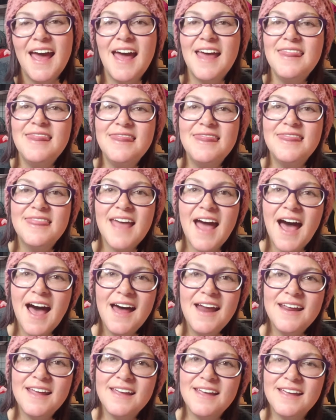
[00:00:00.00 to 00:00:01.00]
And
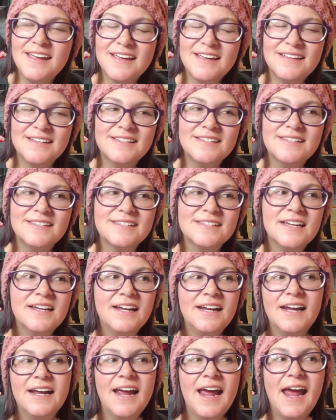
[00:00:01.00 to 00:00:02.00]
that is,
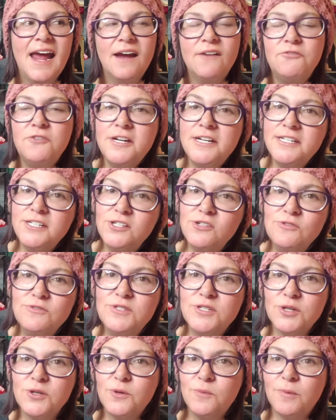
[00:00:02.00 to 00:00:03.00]
every
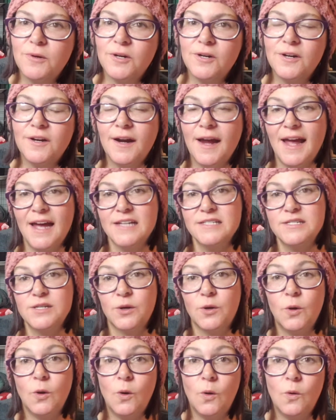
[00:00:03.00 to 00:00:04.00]
YouTuber has
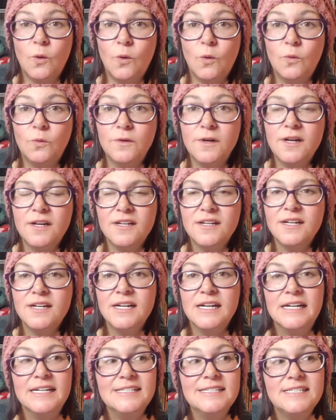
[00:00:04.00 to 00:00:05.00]
their own
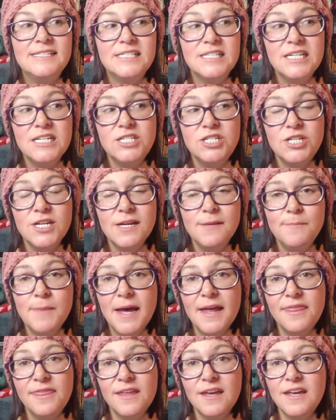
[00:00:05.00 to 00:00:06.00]
teaching
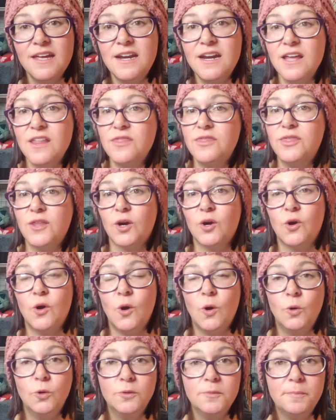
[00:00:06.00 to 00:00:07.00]
method, their
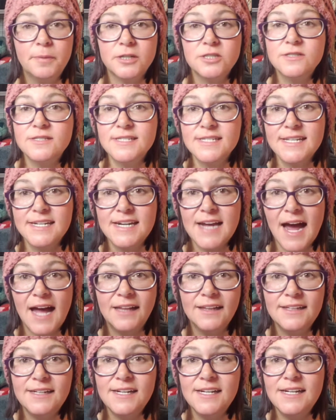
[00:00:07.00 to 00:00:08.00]
own
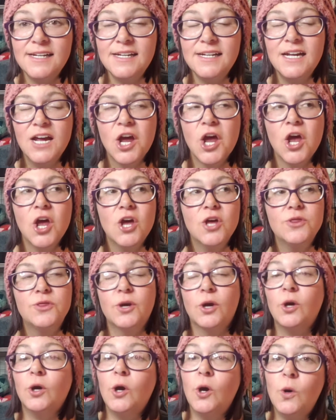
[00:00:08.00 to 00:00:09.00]
personality,
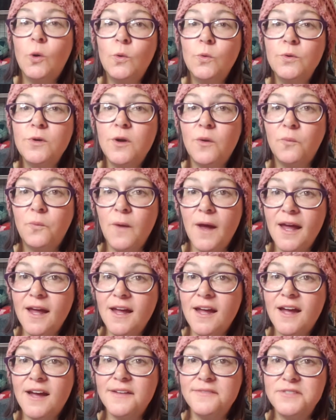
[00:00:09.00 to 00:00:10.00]
their own
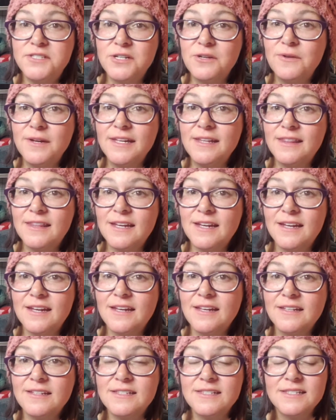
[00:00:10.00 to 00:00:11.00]
way of doing
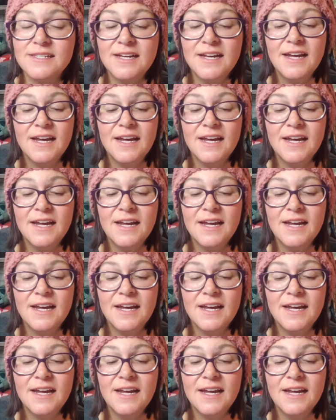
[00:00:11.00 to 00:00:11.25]
things.